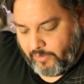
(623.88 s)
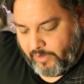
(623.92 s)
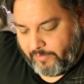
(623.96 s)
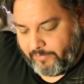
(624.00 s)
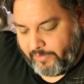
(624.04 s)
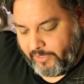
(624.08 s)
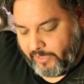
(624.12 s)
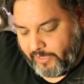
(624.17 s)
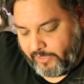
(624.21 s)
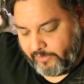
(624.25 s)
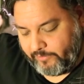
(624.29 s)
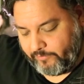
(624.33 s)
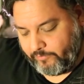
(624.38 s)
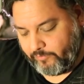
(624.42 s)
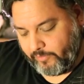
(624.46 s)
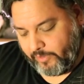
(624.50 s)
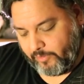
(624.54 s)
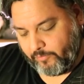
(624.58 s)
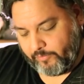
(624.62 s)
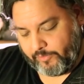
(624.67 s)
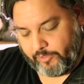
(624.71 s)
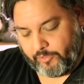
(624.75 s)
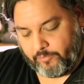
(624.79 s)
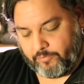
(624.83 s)
Right behind the
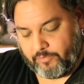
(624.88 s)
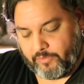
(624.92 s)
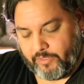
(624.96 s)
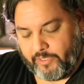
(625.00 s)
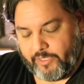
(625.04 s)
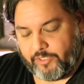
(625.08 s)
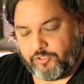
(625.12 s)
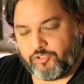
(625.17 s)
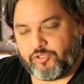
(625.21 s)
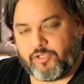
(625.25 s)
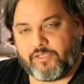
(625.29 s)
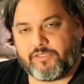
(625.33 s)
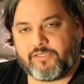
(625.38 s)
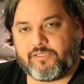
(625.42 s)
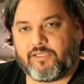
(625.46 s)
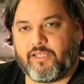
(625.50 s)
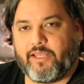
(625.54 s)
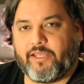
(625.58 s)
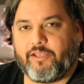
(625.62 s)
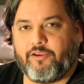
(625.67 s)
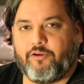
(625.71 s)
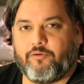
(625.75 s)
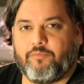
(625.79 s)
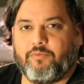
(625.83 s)
fret when you play,
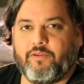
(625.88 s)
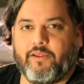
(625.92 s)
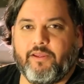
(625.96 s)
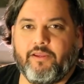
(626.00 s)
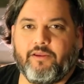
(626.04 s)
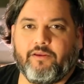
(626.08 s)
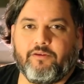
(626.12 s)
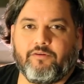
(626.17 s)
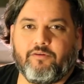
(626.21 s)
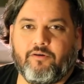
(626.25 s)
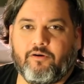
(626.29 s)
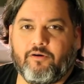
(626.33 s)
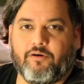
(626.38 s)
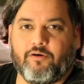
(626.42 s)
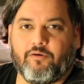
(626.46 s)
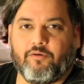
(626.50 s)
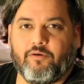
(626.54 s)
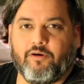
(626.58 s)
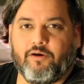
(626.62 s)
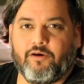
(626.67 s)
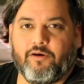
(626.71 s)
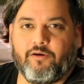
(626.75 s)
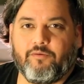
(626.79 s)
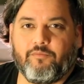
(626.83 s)
just like you're playing
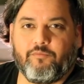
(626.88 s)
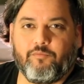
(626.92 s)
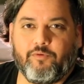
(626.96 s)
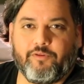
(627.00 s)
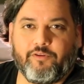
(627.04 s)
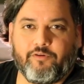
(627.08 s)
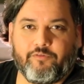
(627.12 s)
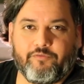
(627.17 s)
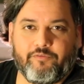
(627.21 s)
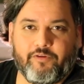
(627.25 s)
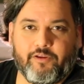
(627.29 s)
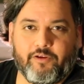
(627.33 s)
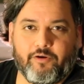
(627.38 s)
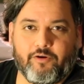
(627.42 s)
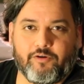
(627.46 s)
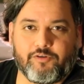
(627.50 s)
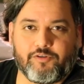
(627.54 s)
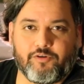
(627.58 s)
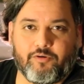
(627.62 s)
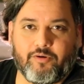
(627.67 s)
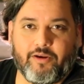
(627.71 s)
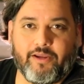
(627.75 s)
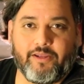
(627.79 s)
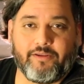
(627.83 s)
guitar with your
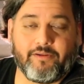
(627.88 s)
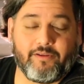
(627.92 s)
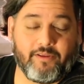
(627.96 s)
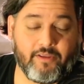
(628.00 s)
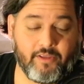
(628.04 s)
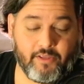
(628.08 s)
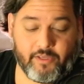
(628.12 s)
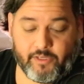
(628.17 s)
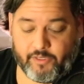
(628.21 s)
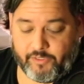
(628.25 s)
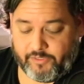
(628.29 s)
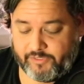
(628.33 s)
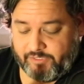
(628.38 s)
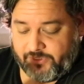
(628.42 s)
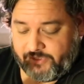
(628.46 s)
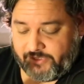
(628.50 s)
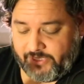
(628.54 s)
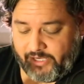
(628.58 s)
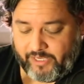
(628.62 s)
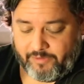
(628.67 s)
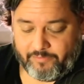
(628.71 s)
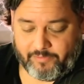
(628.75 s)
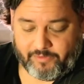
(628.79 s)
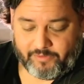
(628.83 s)
fingers, all right?
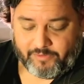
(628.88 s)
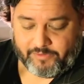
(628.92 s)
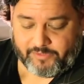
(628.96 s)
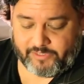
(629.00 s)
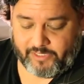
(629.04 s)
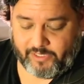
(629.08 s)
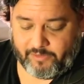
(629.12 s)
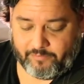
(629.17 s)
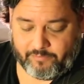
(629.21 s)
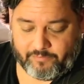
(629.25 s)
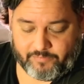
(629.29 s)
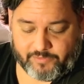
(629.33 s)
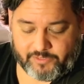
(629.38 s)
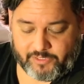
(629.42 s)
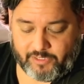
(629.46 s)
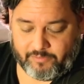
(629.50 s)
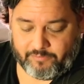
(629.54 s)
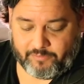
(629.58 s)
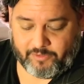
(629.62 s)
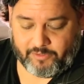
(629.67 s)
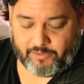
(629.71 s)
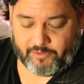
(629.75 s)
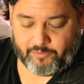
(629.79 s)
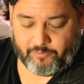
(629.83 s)
Same
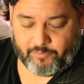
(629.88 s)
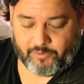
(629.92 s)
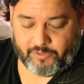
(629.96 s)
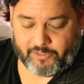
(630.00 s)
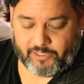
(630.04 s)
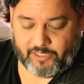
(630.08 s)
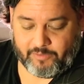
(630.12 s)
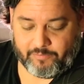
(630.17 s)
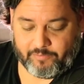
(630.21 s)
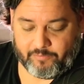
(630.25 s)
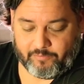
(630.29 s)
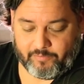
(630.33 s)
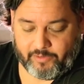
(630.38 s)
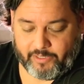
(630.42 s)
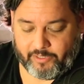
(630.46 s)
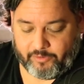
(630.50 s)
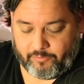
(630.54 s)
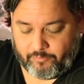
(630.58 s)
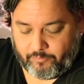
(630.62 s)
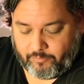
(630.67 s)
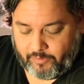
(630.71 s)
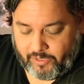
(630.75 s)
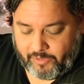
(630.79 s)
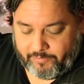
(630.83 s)
thing you want to keep in
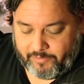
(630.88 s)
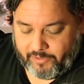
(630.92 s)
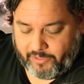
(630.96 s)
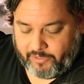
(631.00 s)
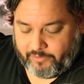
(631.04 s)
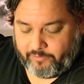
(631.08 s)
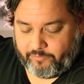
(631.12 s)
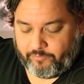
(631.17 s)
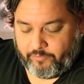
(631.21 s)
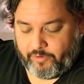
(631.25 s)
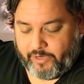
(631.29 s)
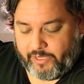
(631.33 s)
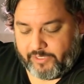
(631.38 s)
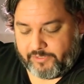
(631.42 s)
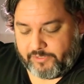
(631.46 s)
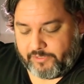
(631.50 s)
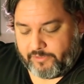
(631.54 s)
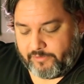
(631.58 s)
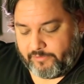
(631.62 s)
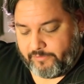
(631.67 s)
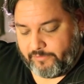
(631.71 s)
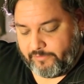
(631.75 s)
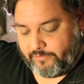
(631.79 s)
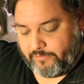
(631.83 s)
mind. Right behind the
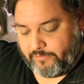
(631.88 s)
fret.